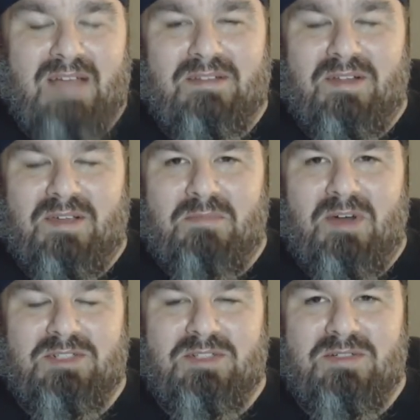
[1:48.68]
After the
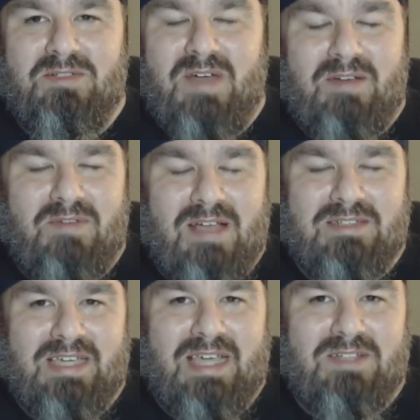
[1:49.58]
commercial, Ronda
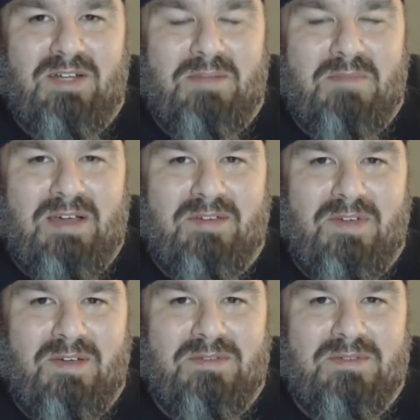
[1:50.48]
Rousey gets onto
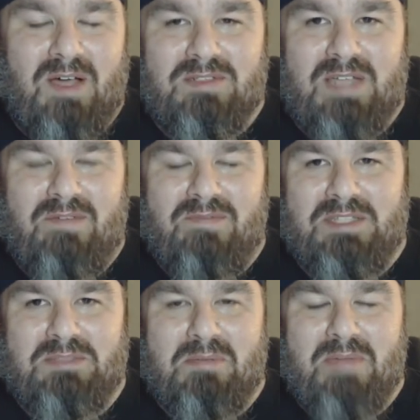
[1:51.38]
microphone, calls out
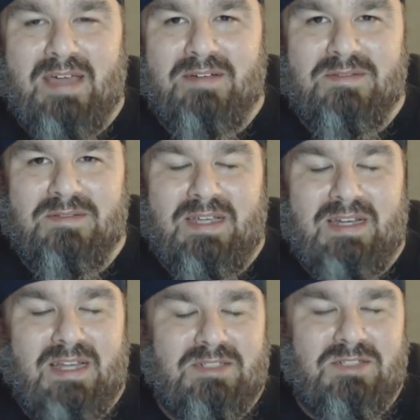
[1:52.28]
Vince McMahon. He
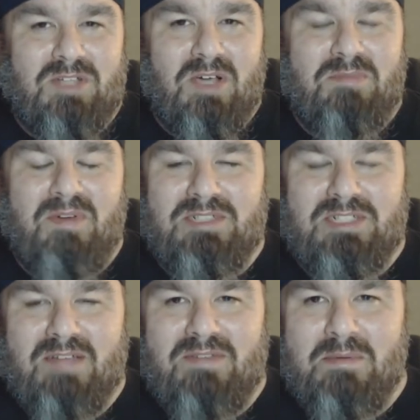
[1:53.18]
doesn't show, but
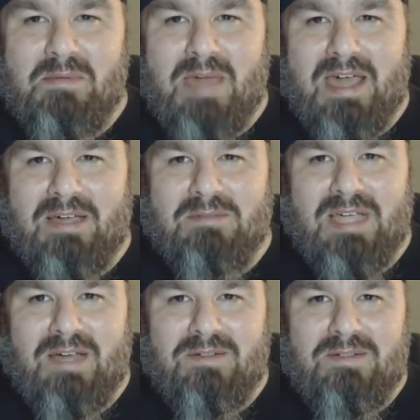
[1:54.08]
Stephanie McMahon comes
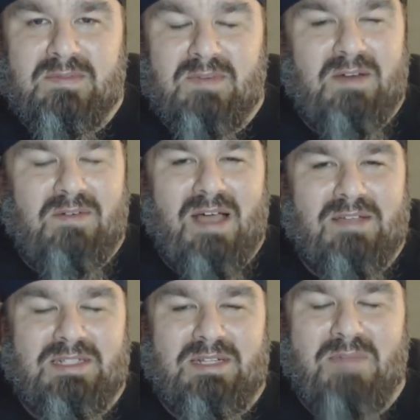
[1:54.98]
out. Ronda
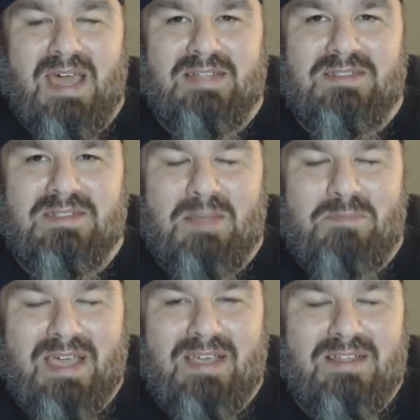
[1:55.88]
Rousey demands that
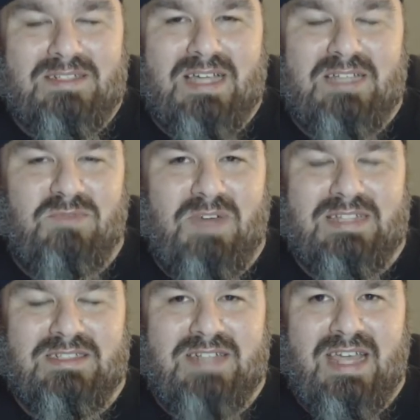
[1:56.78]
Becky Lynch gets
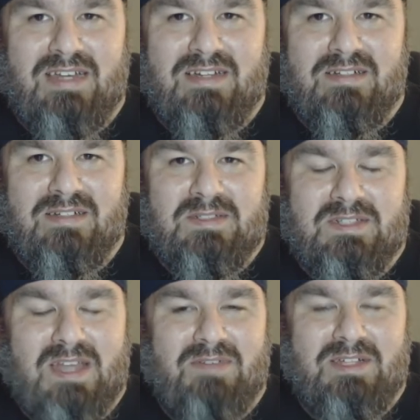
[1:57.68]
reinstated.
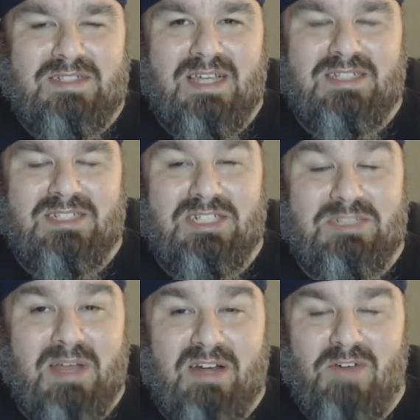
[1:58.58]
Stephanie says that she's
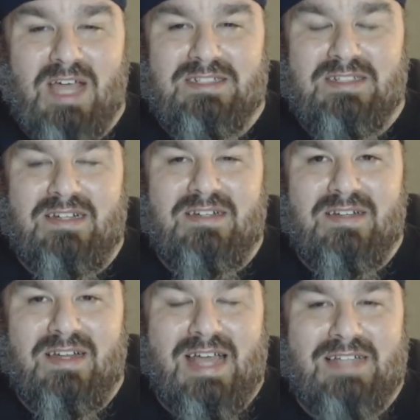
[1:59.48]
been arrested,
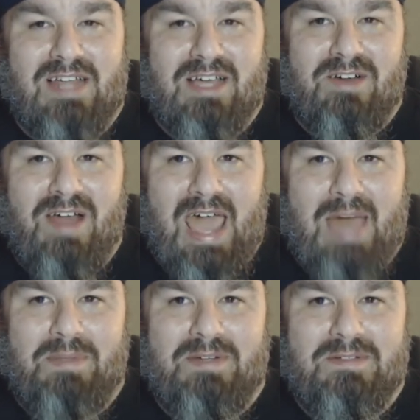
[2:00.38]
and that's not going to
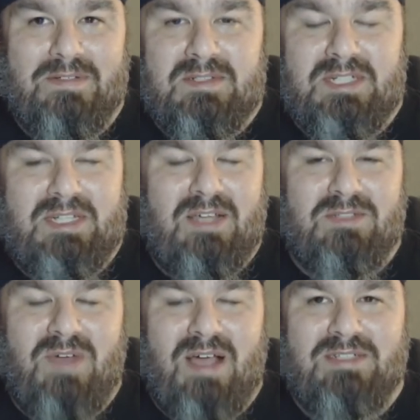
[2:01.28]
happen. She
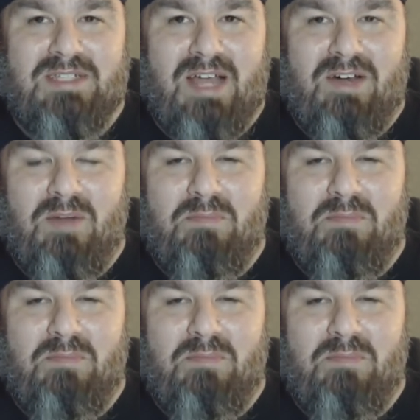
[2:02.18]
tells Rousey that her